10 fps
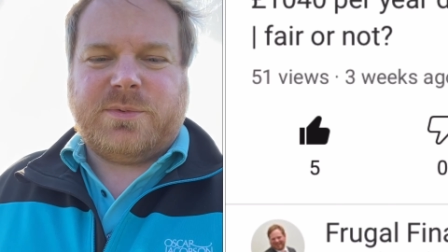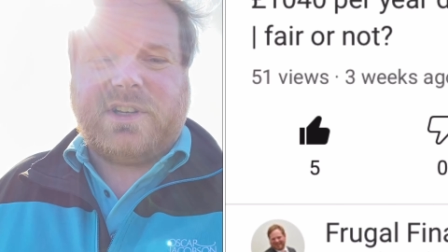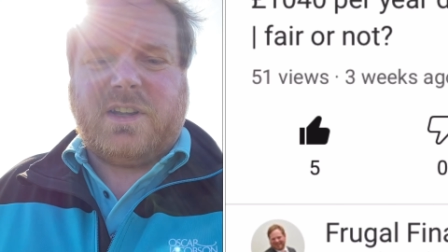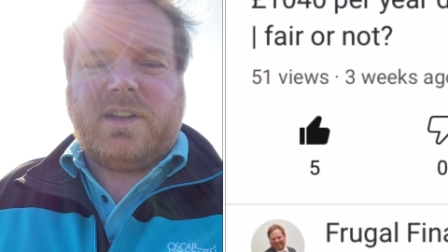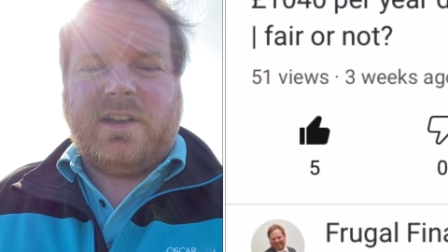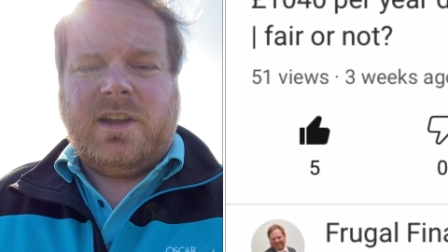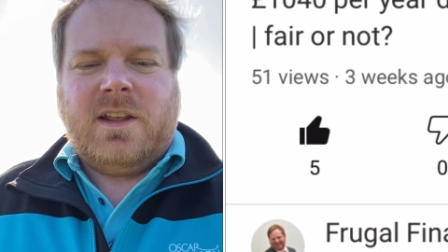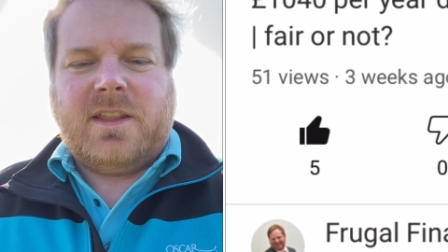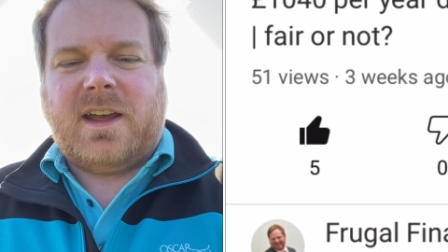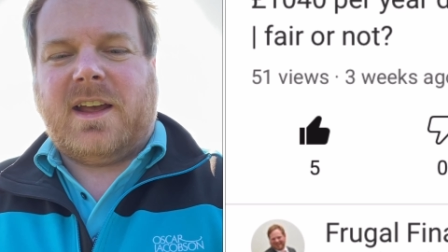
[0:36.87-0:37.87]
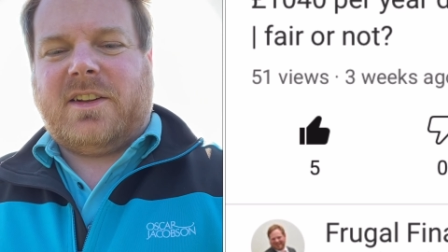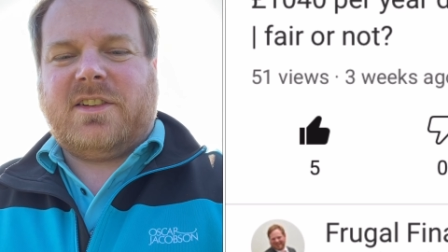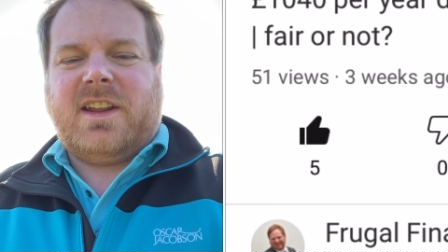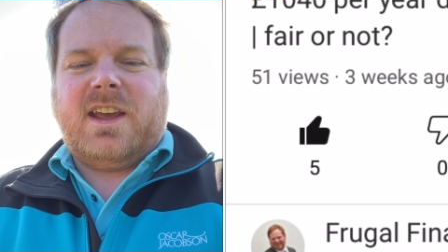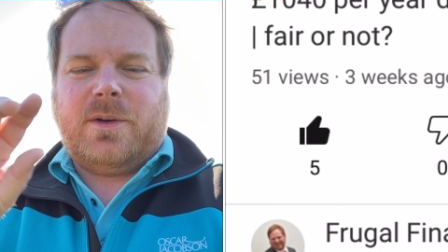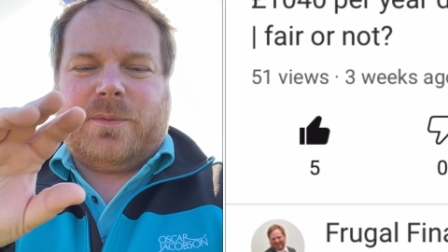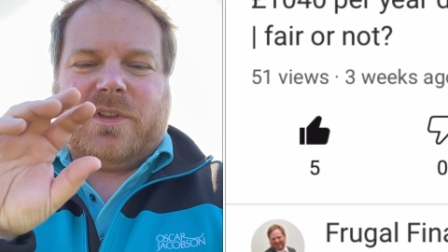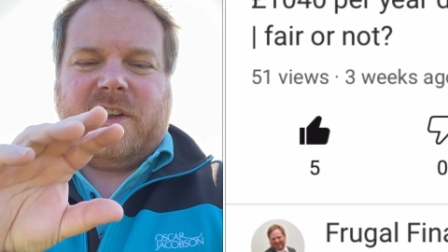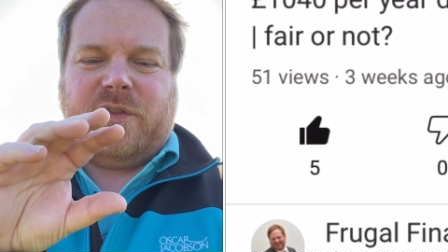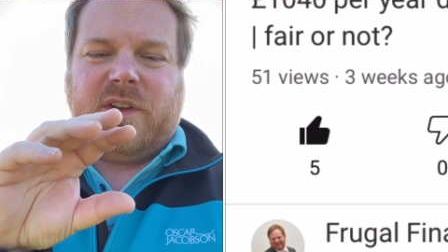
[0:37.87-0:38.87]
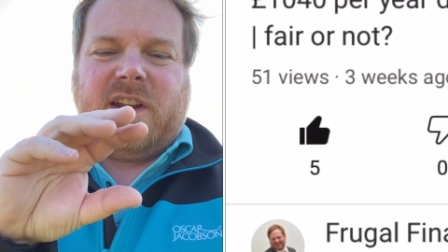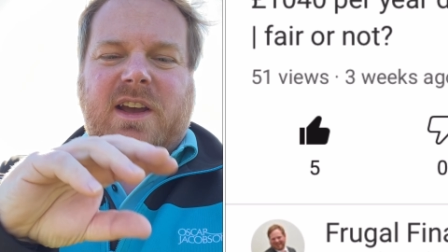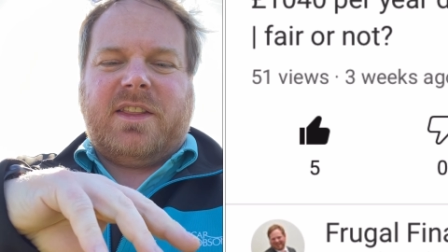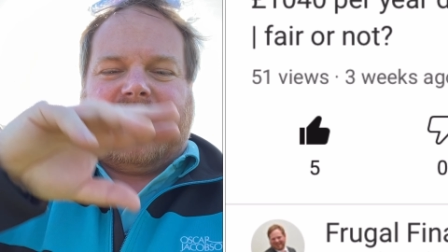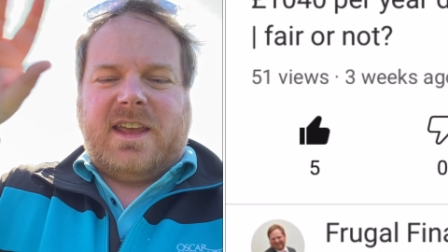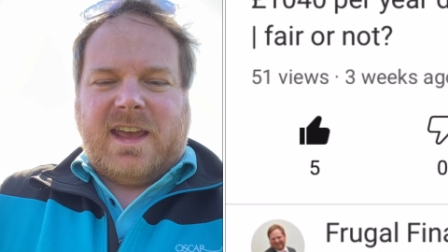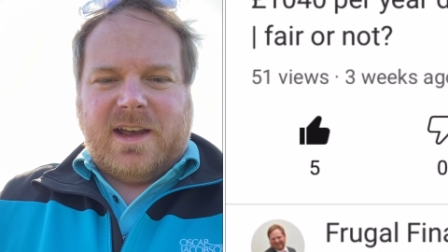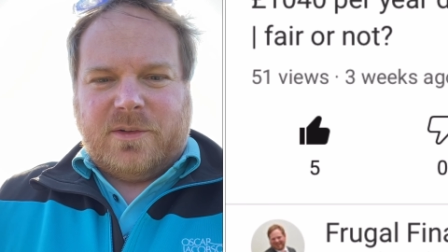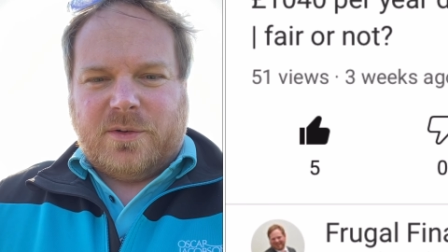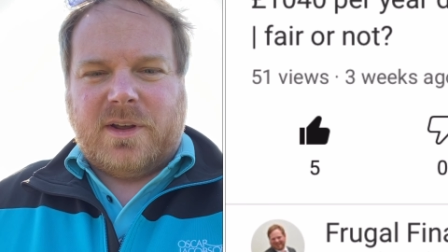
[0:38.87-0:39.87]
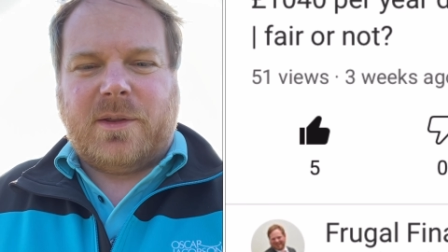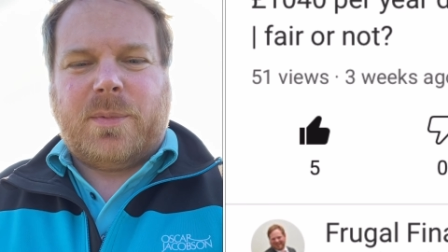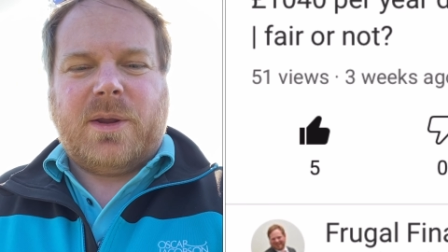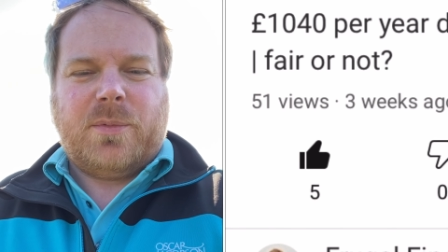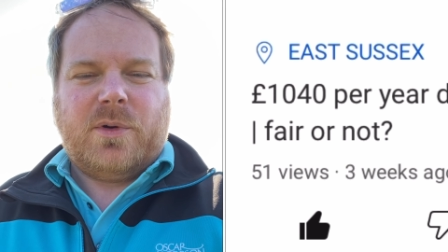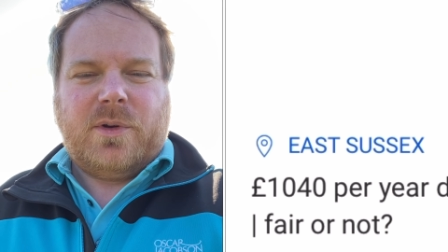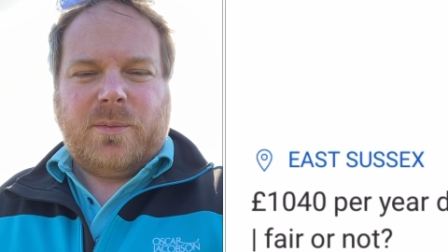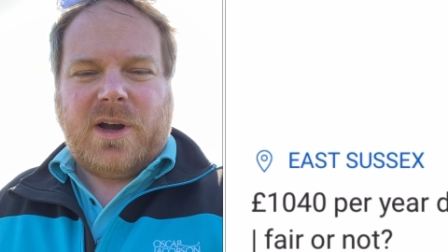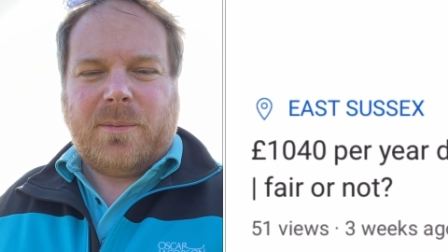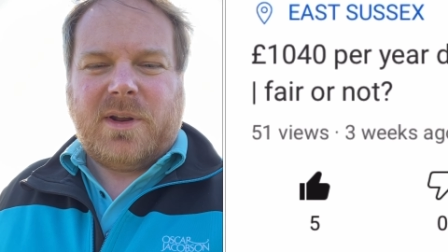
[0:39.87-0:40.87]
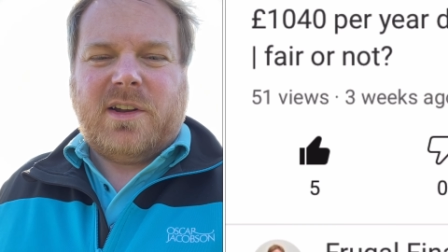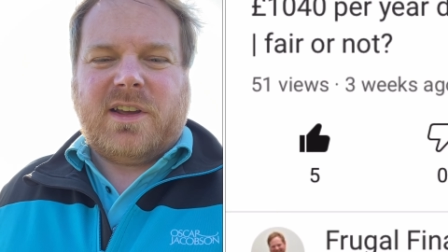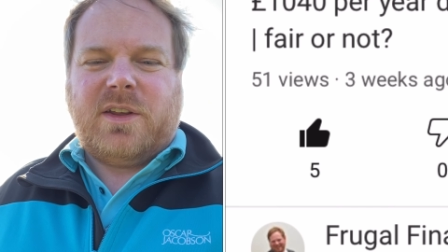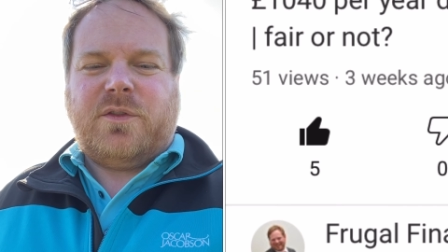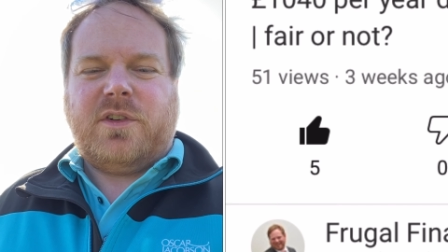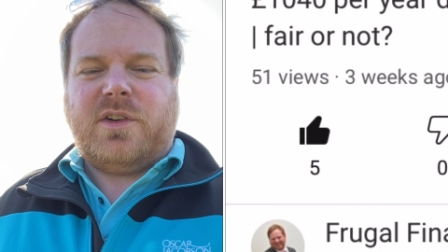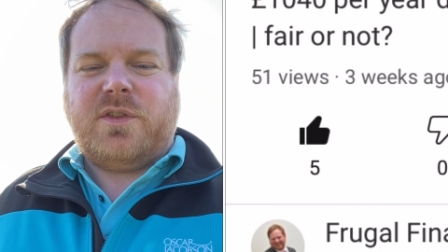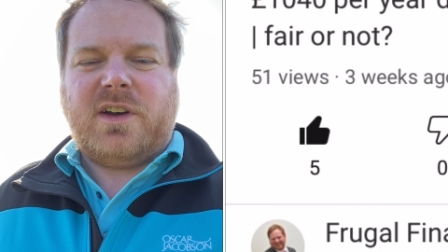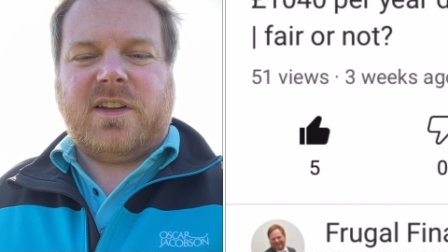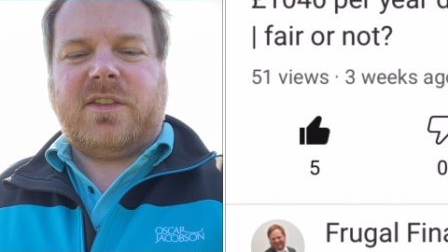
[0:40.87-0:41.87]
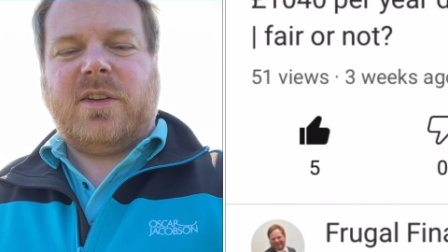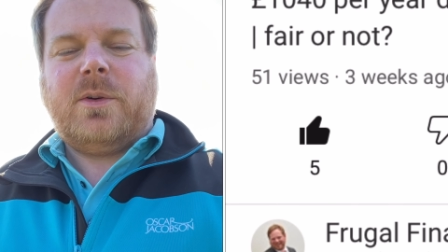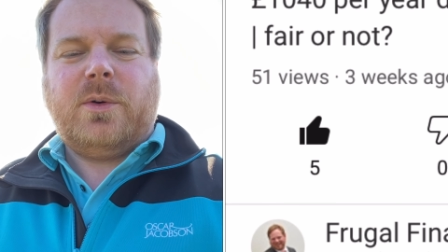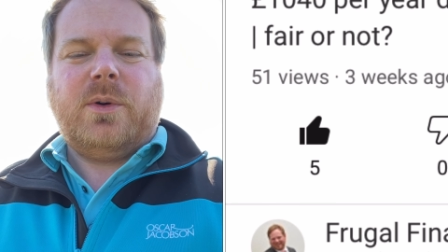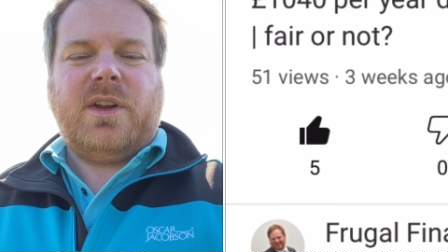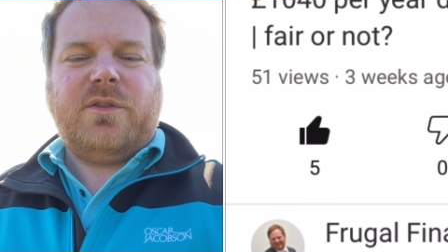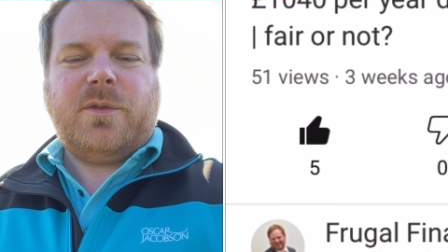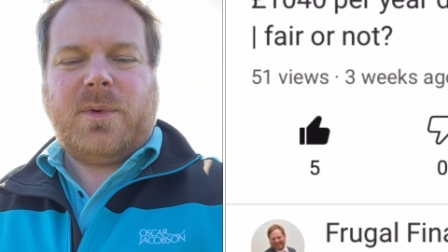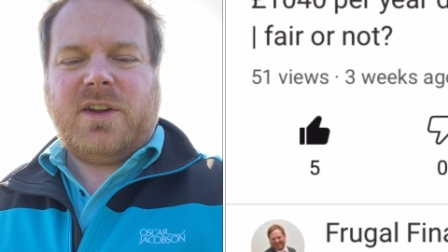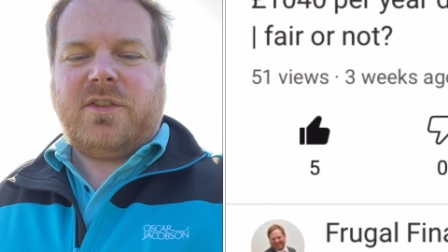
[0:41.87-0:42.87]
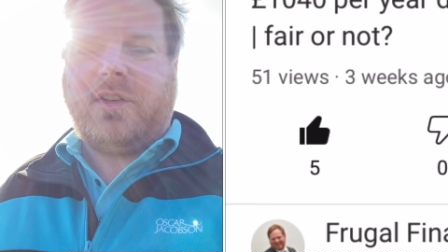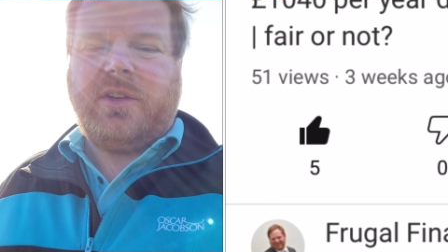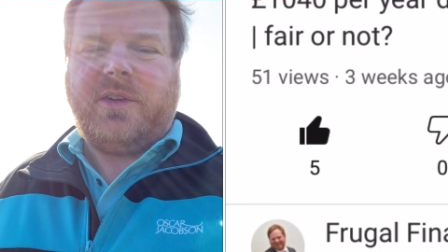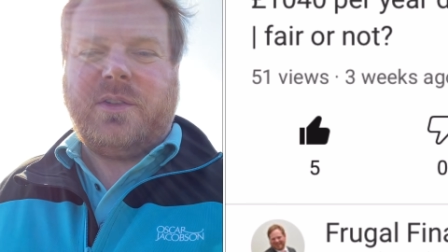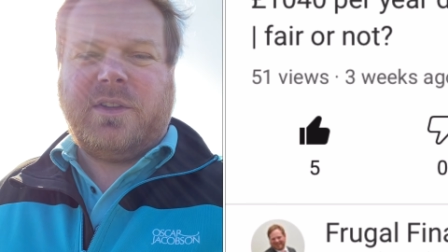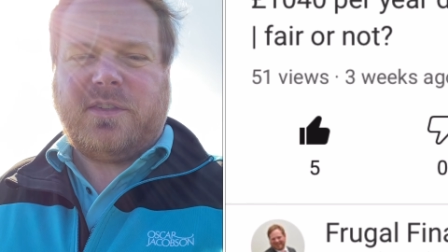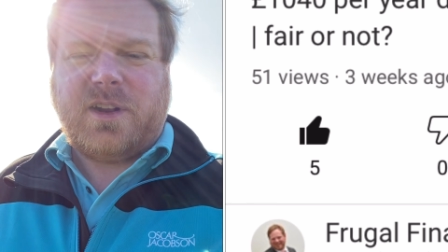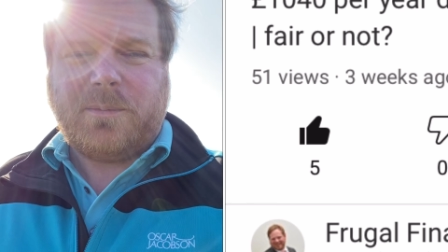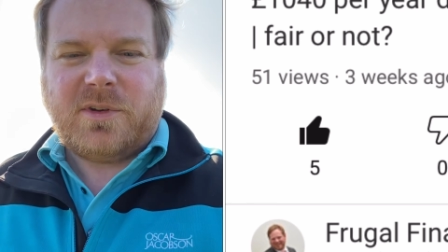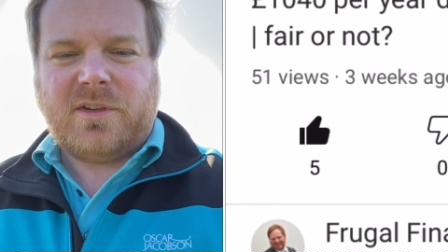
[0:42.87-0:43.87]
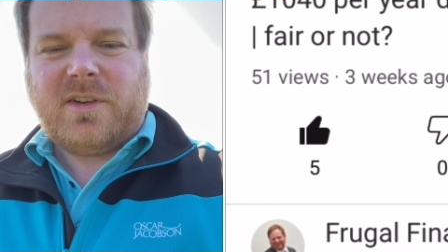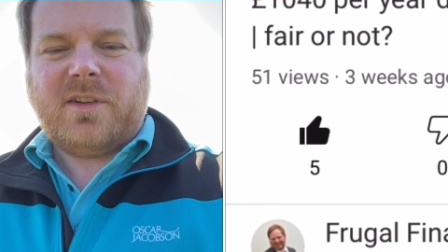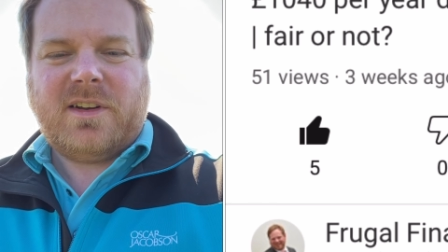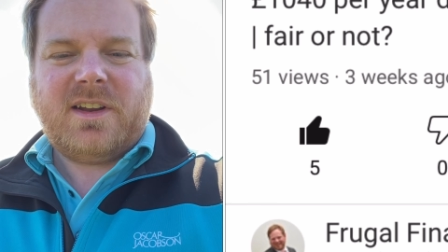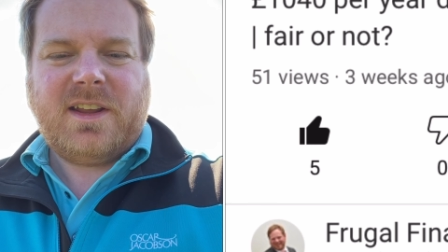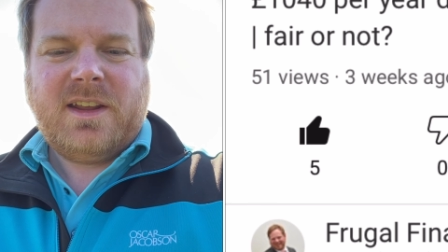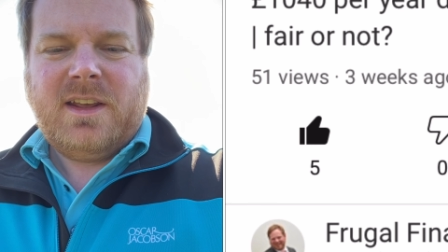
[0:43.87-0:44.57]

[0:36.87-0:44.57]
are good. That actually helps this video then get out to other people who might be looking for advice or information on the stamp duty holiday.